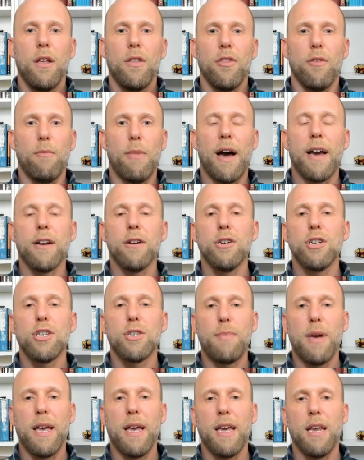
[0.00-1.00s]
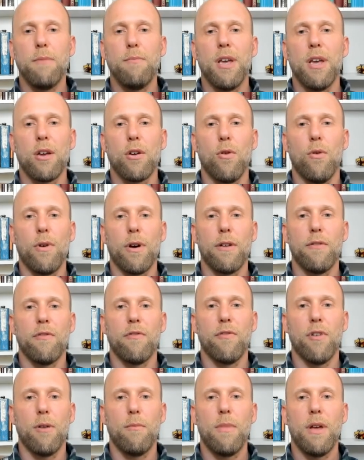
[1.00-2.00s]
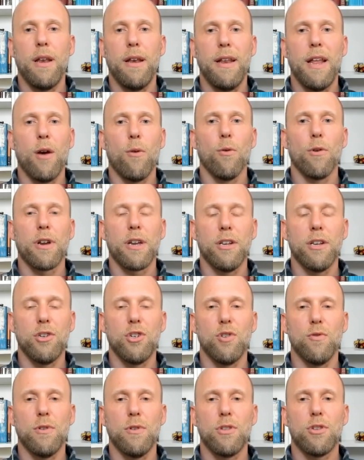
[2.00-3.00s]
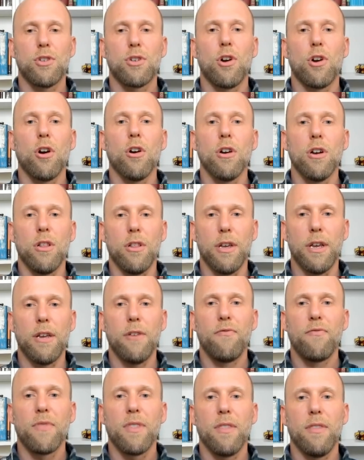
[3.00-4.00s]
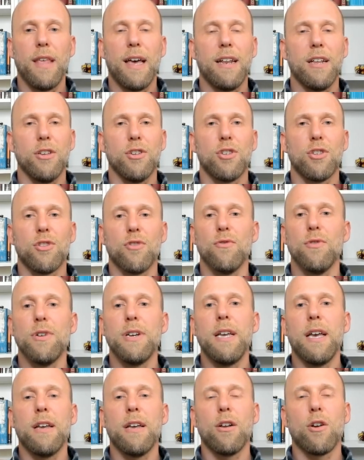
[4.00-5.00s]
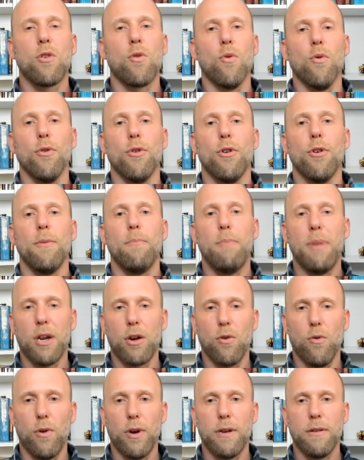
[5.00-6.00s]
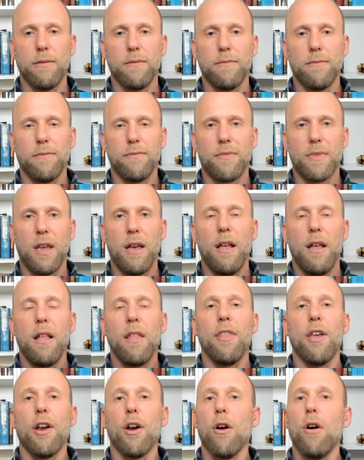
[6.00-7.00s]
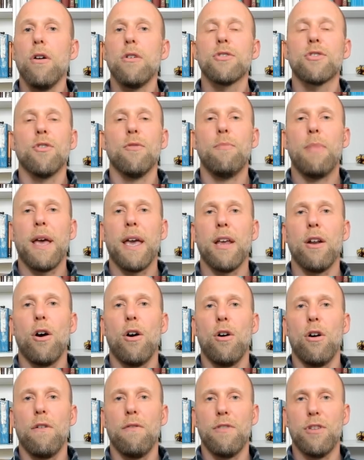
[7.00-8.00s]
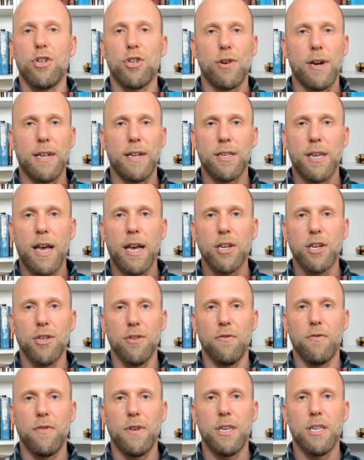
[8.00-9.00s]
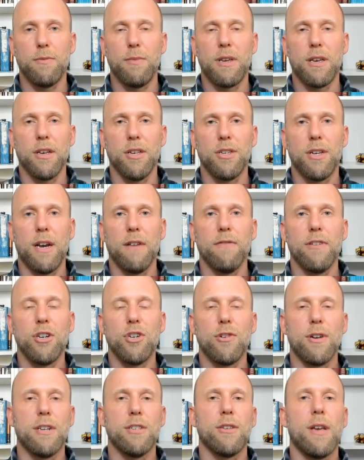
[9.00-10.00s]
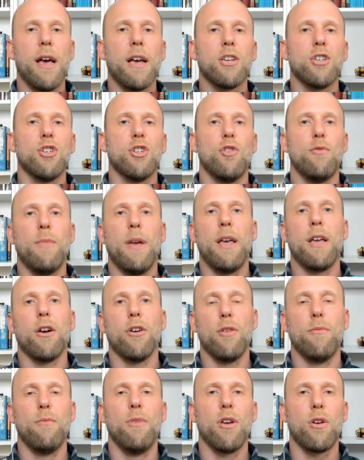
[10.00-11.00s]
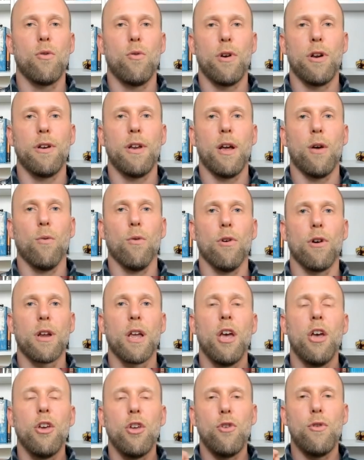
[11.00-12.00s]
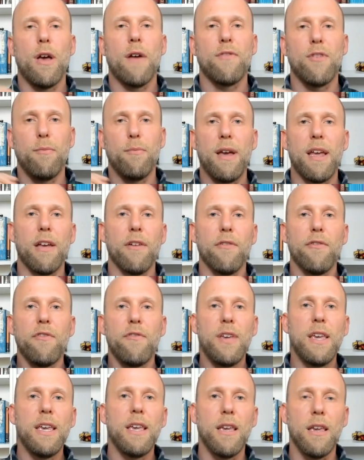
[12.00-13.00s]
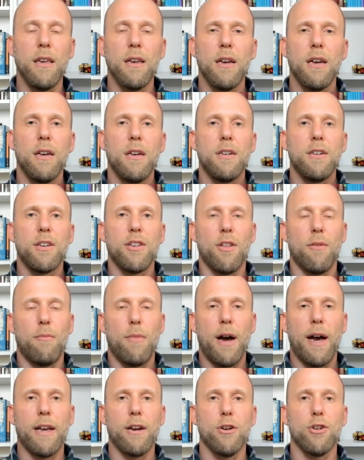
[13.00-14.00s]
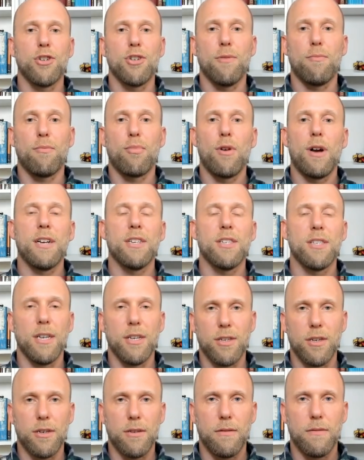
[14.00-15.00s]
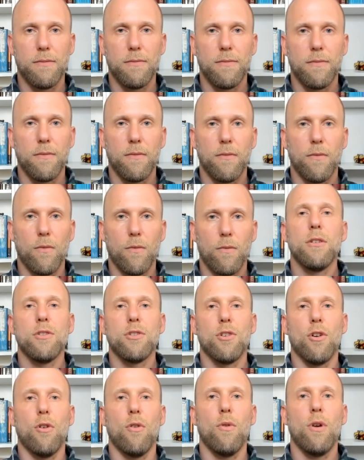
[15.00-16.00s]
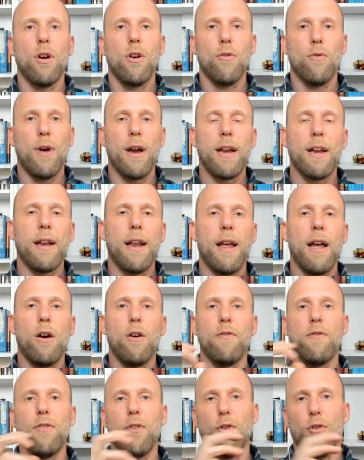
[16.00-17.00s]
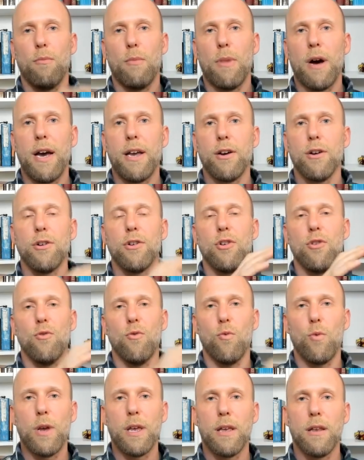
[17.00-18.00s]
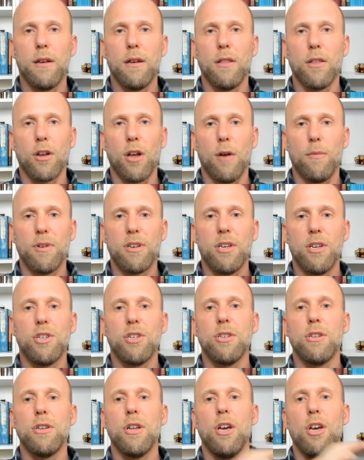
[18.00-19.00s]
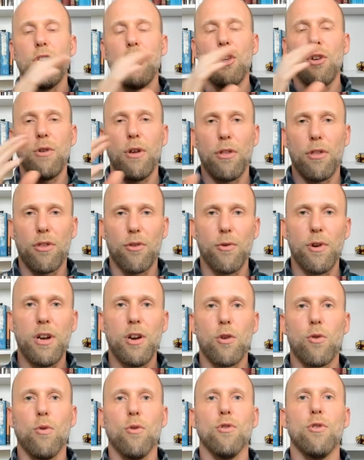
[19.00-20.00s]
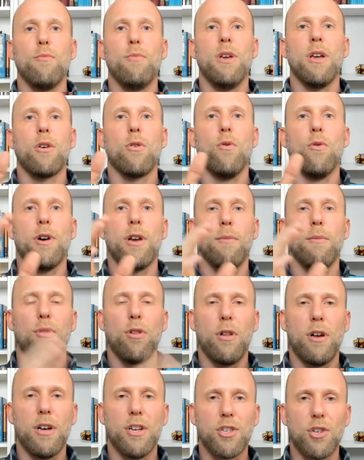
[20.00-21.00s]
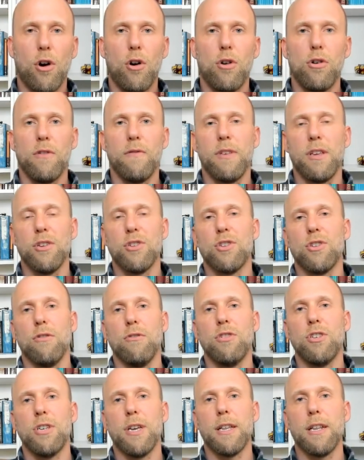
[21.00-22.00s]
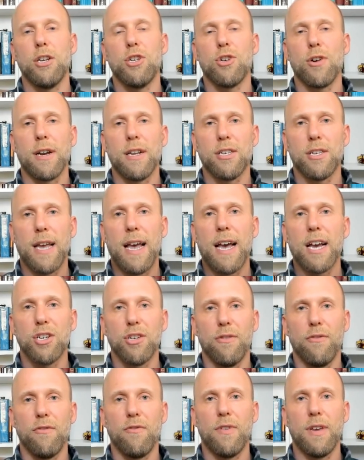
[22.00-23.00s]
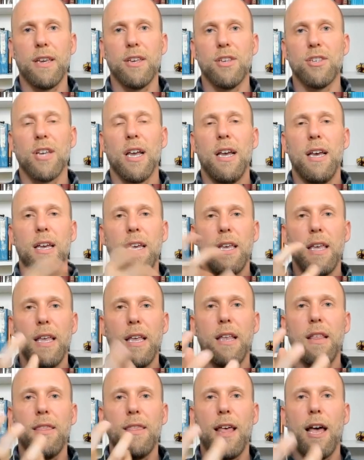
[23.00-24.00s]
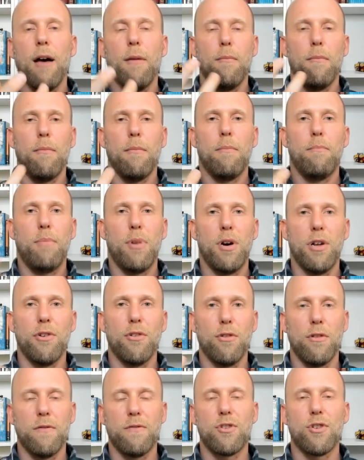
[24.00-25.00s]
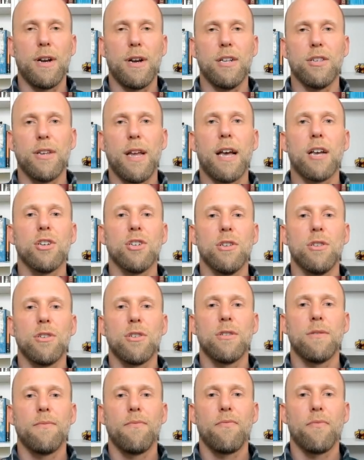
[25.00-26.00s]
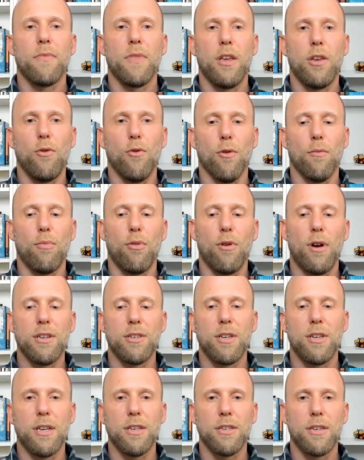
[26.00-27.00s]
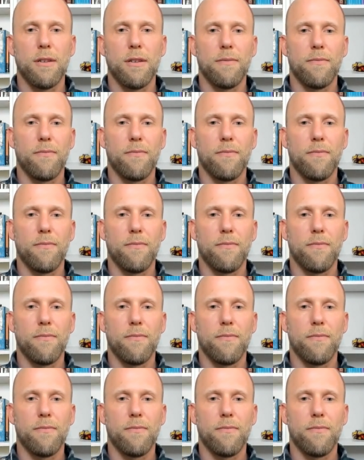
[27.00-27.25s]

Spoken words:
The miner is paid Bitcoin from network issuance. Currently, that is 3.25 Bitcoin. They are also paid all of the transaction fees because every transaction you make on the Bitcoin network, you have to pay a fee to the miners to process it. So right now, if you're the miner, you win the petition, you get 3.25 Bitcoin plus all the associated transaction fees in that bundle of transactions that you are processing.